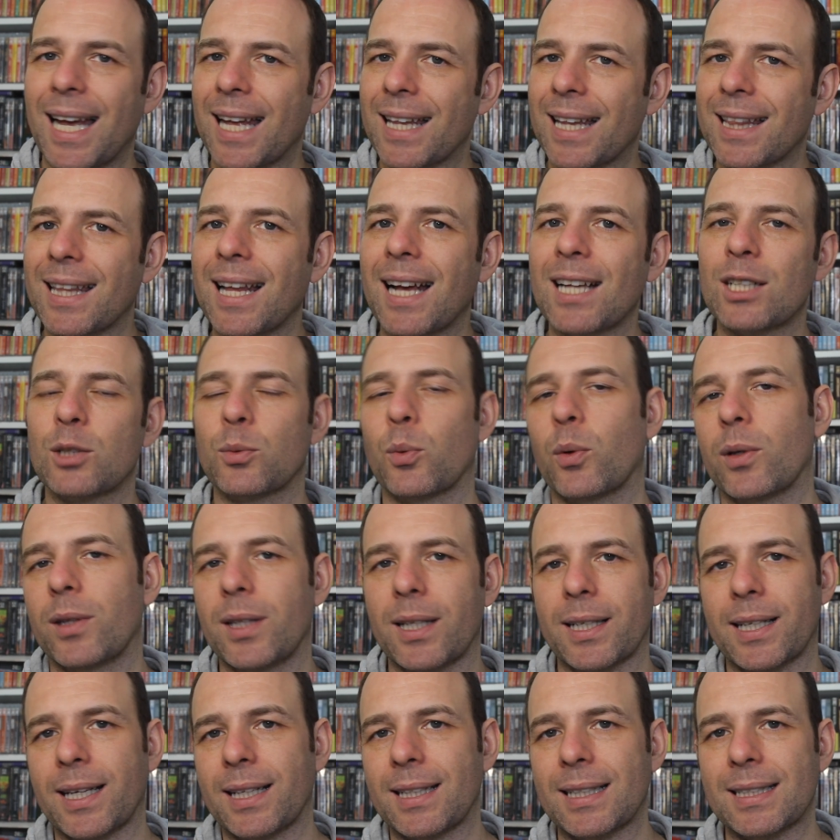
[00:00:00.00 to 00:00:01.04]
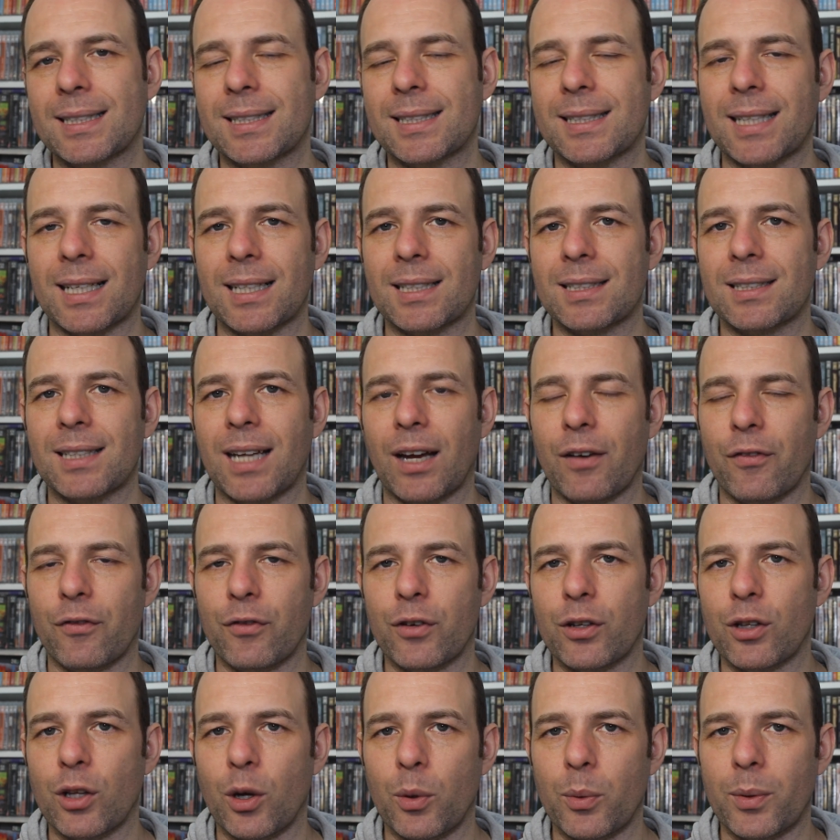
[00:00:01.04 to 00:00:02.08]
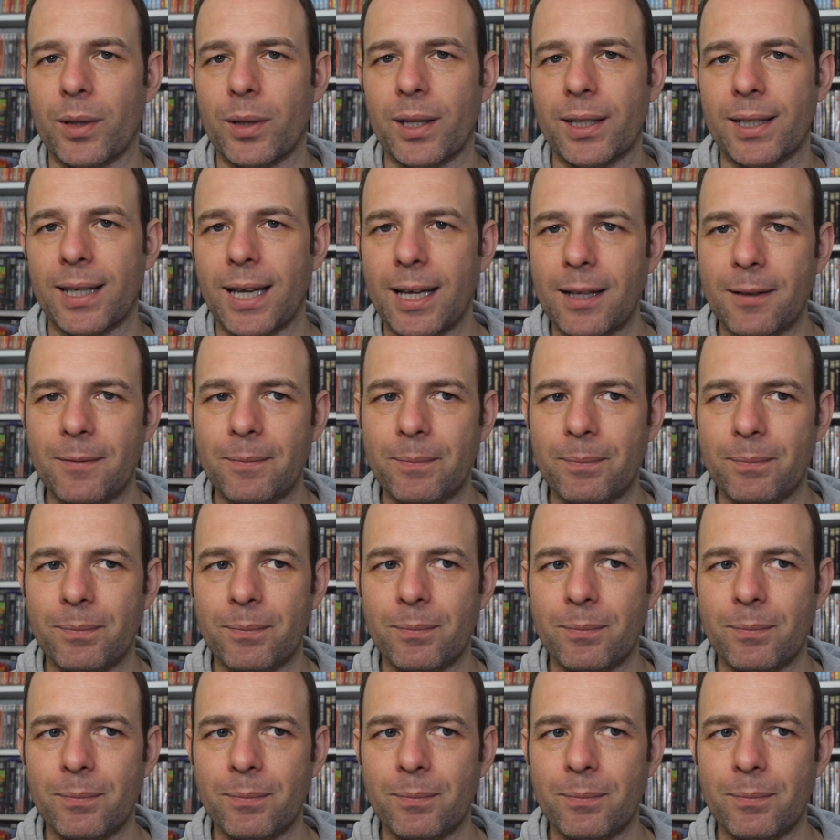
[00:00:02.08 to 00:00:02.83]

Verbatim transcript: and that's one that kind of stings every now and again.